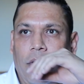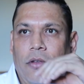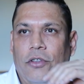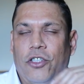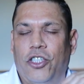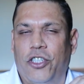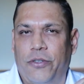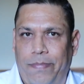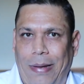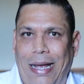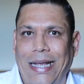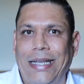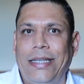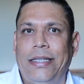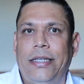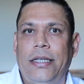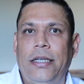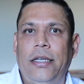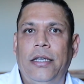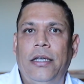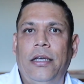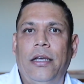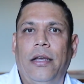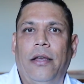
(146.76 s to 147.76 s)

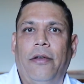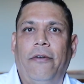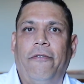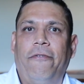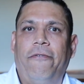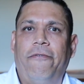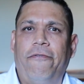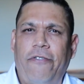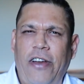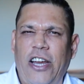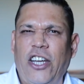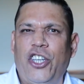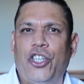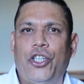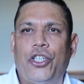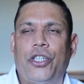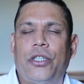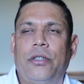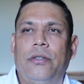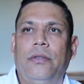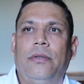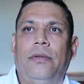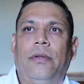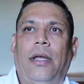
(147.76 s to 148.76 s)
spicy,
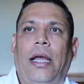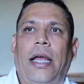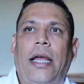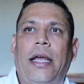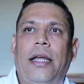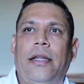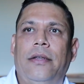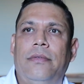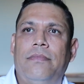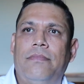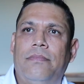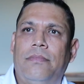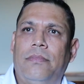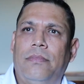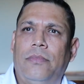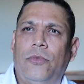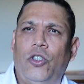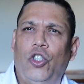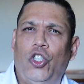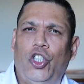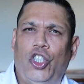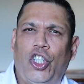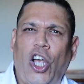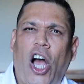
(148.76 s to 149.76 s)
fresh, and
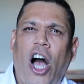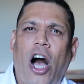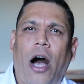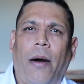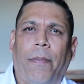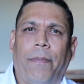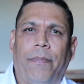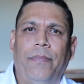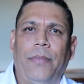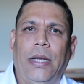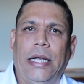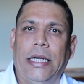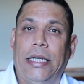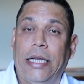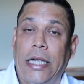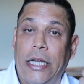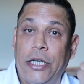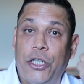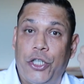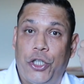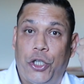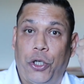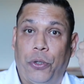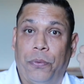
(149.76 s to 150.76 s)
sharp. It
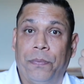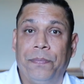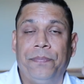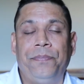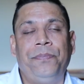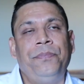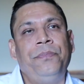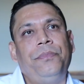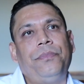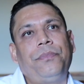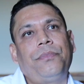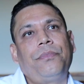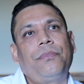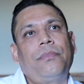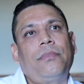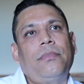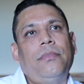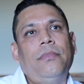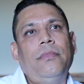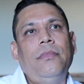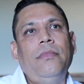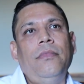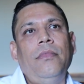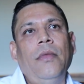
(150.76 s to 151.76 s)
hits you.
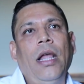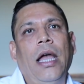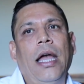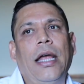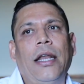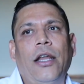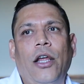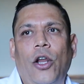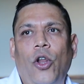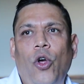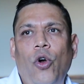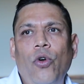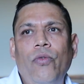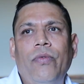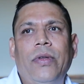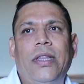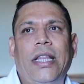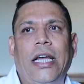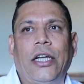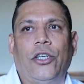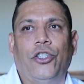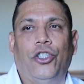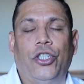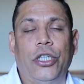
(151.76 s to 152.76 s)
And along
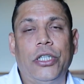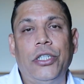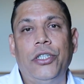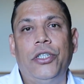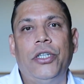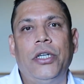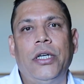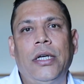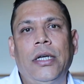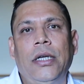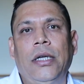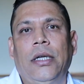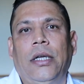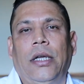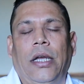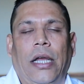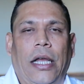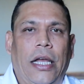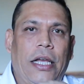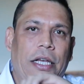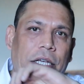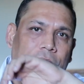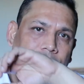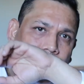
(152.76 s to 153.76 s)
with that ginger
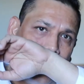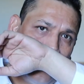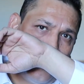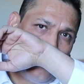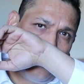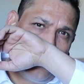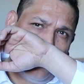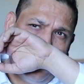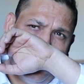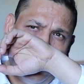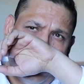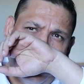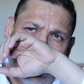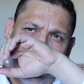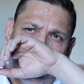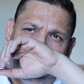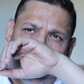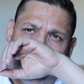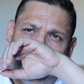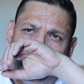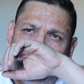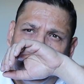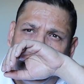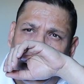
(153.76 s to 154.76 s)
is
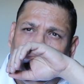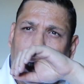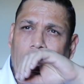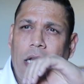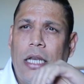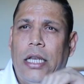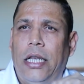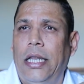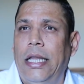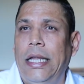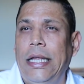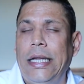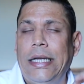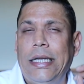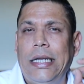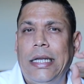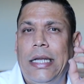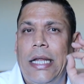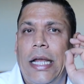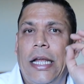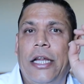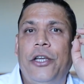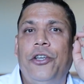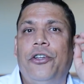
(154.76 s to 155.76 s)
a
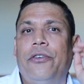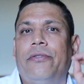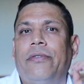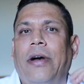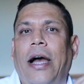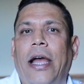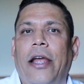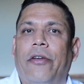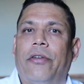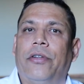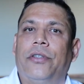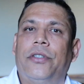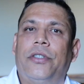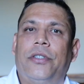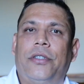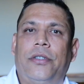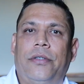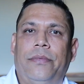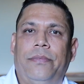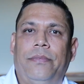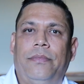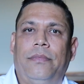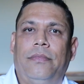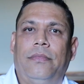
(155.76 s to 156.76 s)
little hint of
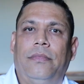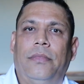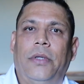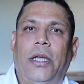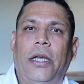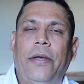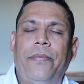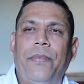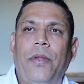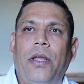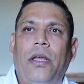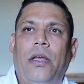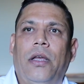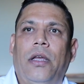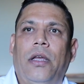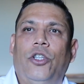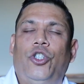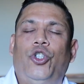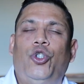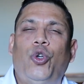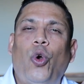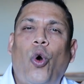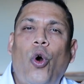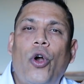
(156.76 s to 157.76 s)
iris. Yeah,
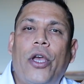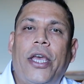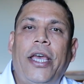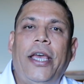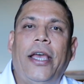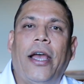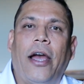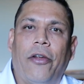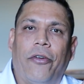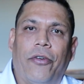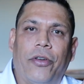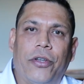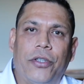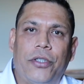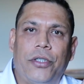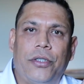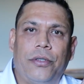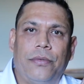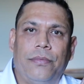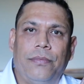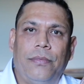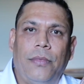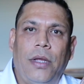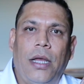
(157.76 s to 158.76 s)
chalky
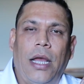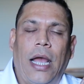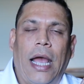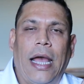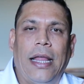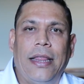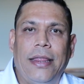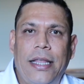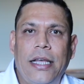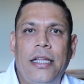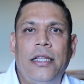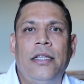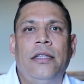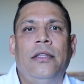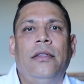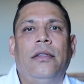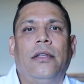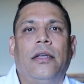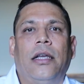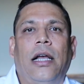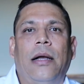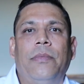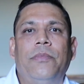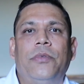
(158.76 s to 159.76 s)
iris, And then
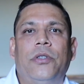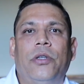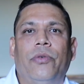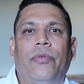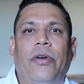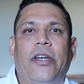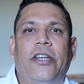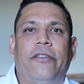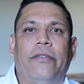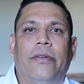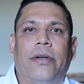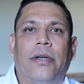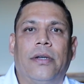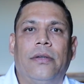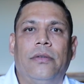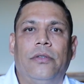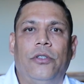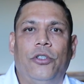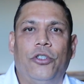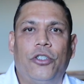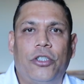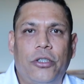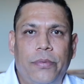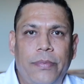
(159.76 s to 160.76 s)
comes the vetiver.
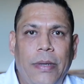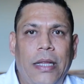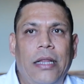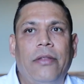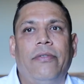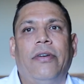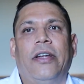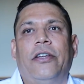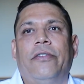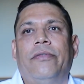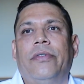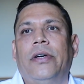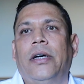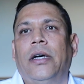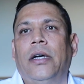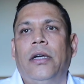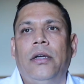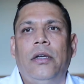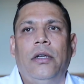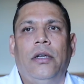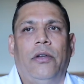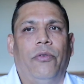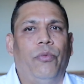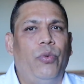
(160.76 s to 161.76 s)
You smell
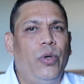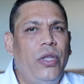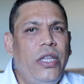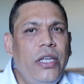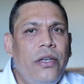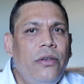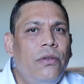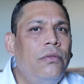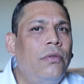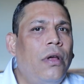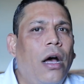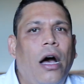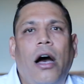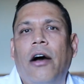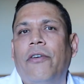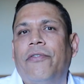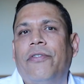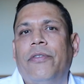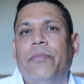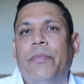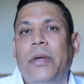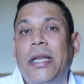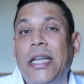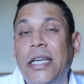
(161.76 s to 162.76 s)
vetiver within
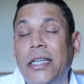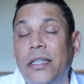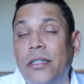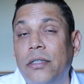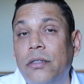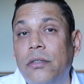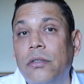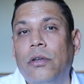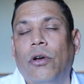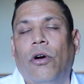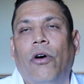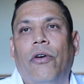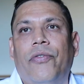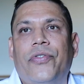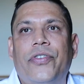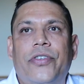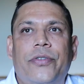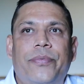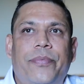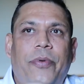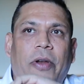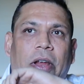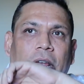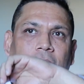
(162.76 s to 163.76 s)
half a minute of
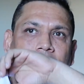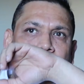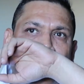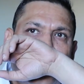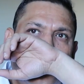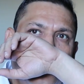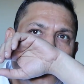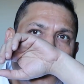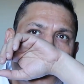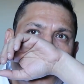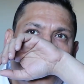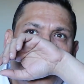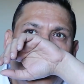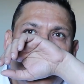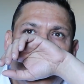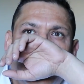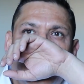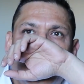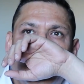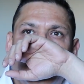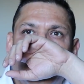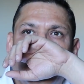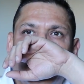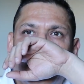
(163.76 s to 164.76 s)
spraying it.
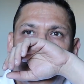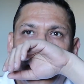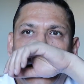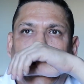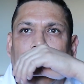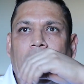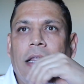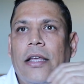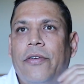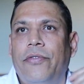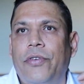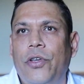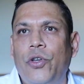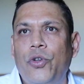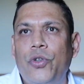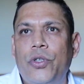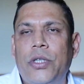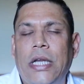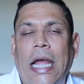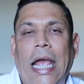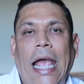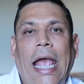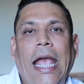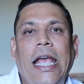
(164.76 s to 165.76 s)
And they've
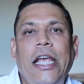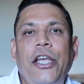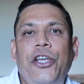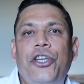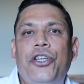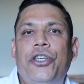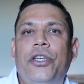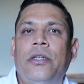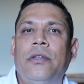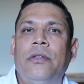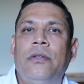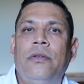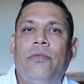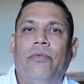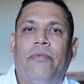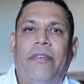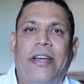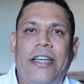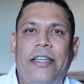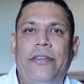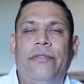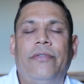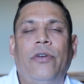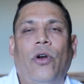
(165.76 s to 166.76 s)
used Haitian
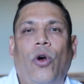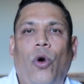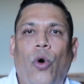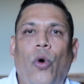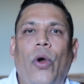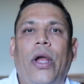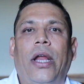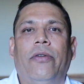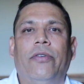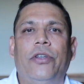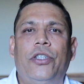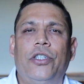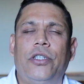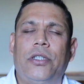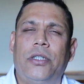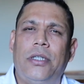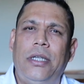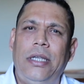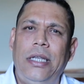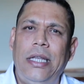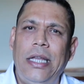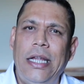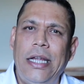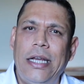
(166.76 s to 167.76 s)
vetiver oil, which
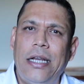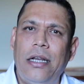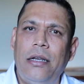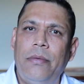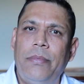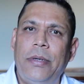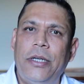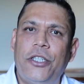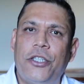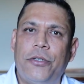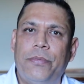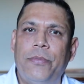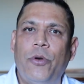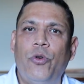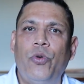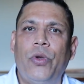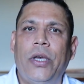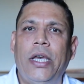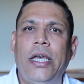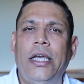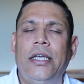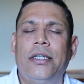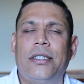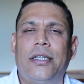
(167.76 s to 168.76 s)
is a little bit
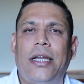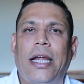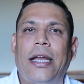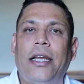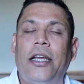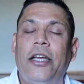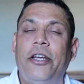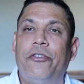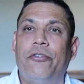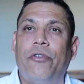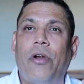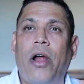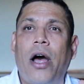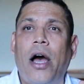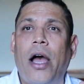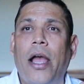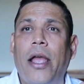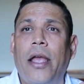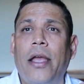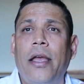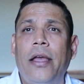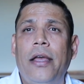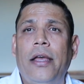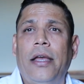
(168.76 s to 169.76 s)
smoky, slightly
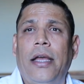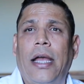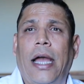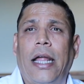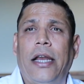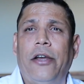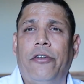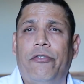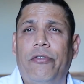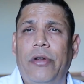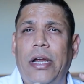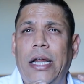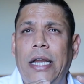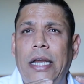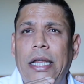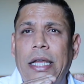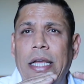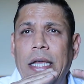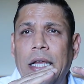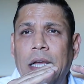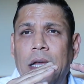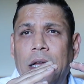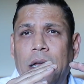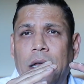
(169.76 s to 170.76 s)
dry, and it
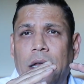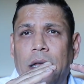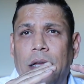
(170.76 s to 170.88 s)
really